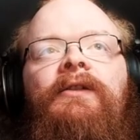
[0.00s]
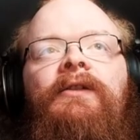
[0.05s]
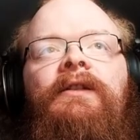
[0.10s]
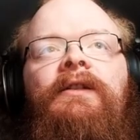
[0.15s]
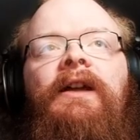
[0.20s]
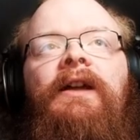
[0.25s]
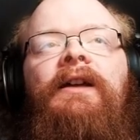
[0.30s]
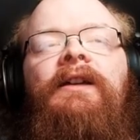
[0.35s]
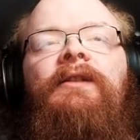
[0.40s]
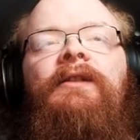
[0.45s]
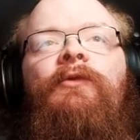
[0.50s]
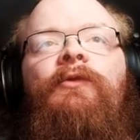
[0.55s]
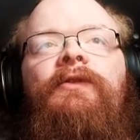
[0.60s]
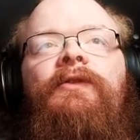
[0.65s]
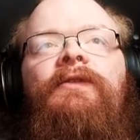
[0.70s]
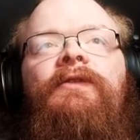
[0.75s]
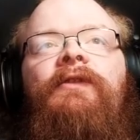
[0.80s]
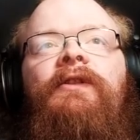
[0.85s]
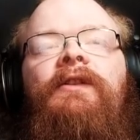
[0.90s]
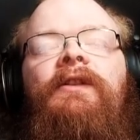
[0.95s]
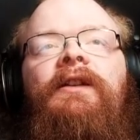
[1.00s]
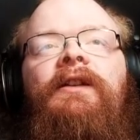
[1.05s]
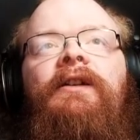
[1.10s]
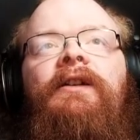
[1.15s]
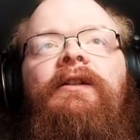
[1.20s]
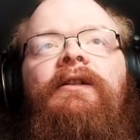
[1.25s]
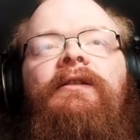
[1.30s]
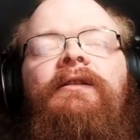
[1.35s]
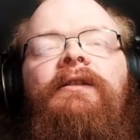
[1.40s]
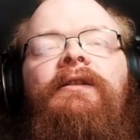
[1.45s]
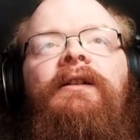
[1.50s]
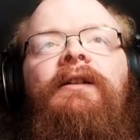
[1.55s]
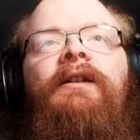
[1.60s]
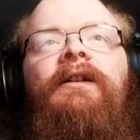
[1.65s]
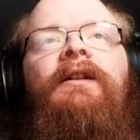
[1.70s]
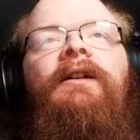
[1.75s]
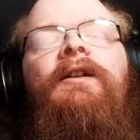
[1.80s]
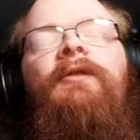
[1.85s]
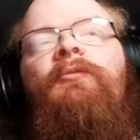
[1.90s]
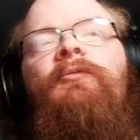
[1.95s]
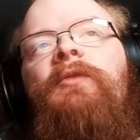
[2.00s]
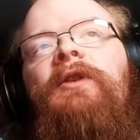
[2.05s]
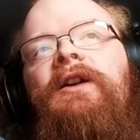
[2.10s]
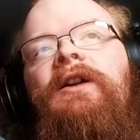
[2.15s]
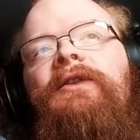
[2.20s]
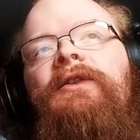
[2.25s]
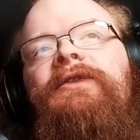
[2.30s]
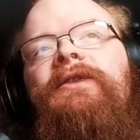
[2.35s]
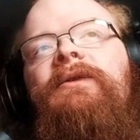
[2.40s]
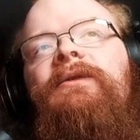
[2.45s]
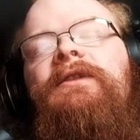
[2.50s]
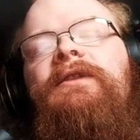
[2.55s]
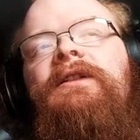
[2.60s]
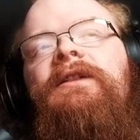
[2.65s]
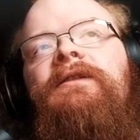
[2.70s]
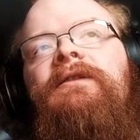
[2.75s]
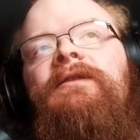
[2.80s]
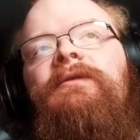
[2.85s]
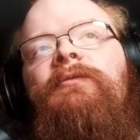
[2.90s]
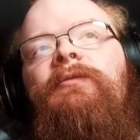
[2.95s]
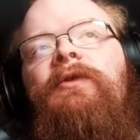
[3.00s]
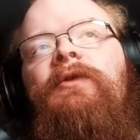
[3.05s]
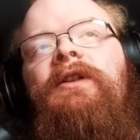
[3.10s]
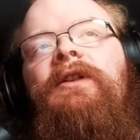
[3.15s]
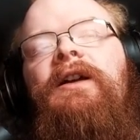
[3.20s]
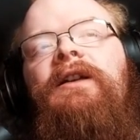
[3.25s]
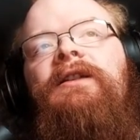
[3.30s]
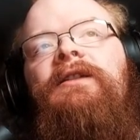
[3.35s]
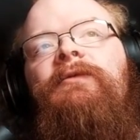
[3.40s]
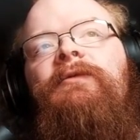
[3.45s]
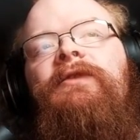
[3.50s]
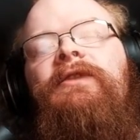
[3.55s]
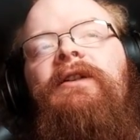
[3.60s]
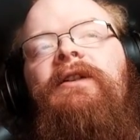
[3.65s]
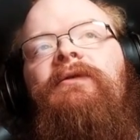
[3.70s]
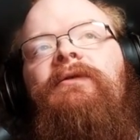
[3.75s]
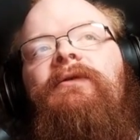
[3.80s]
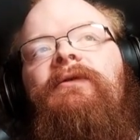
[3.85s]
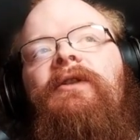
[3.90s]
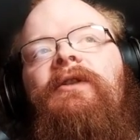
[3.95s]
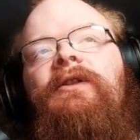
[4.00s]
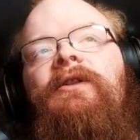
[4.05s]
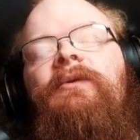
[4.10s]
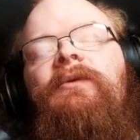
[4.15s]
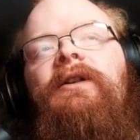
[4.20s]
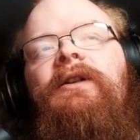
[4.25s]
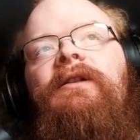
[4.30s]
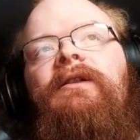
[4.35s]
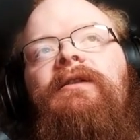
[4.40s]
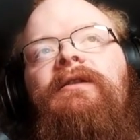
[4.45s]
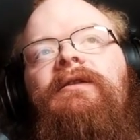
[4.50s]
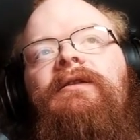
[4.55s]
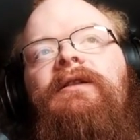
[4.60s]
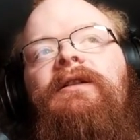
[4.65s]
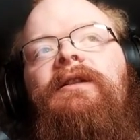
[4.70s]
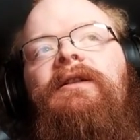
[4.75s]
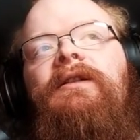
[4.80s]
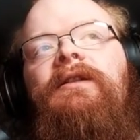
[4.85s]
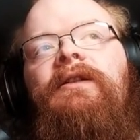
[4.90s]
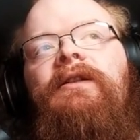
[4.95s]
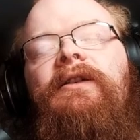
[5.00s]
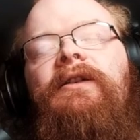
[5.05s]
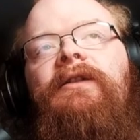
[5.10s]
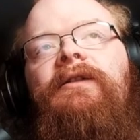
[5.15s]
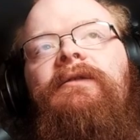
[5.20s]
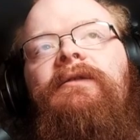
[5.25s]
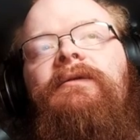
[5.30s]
attack him more severely here. But he also didn't protect himself very well here.